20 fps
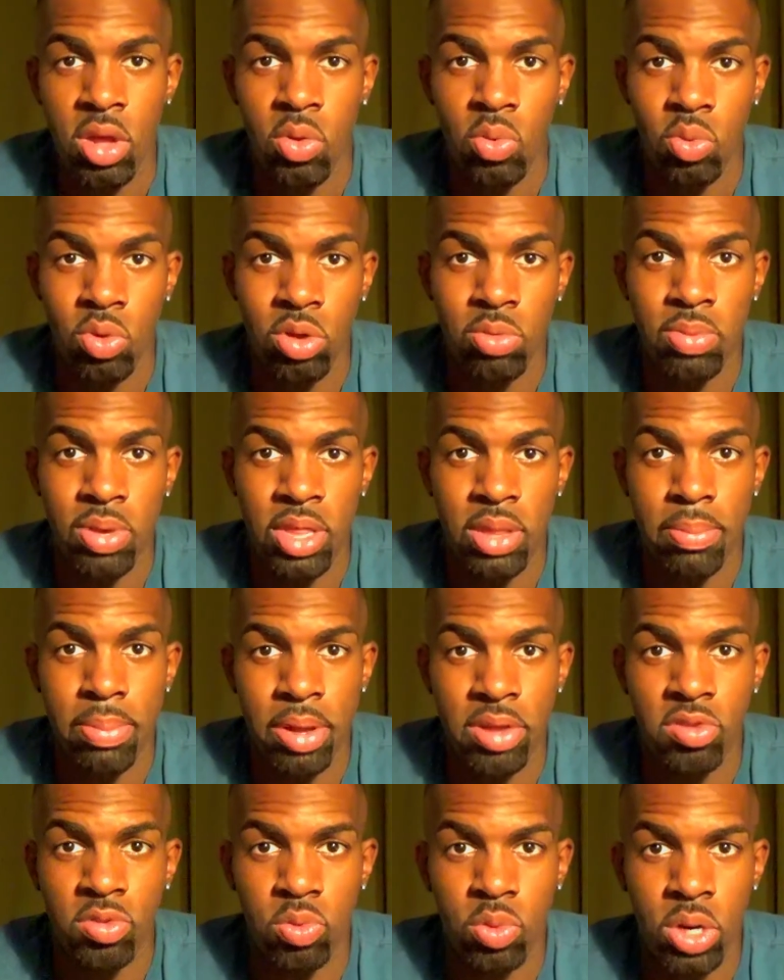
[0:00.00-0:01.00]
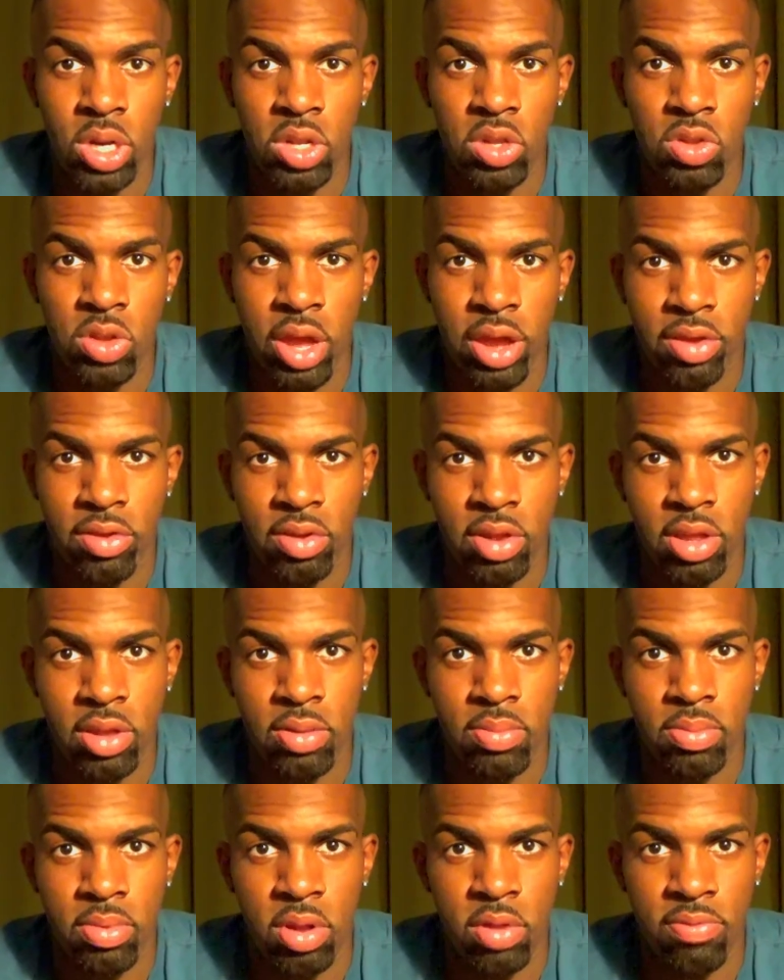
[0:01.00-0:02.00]
would be the best way to actually
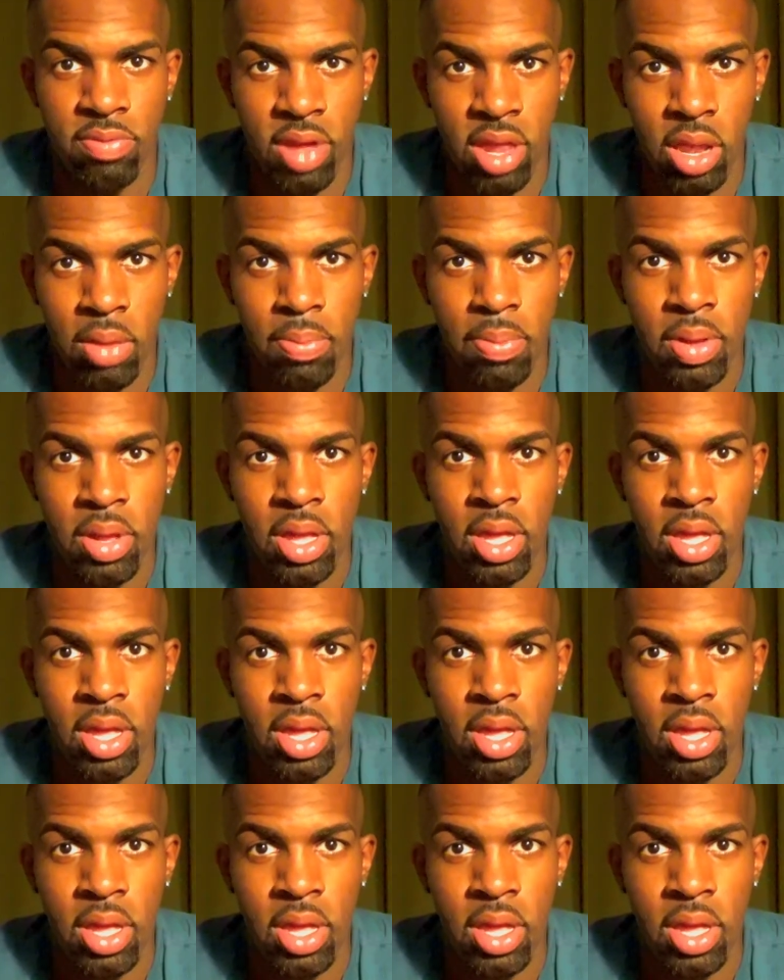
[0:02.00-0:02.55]
develop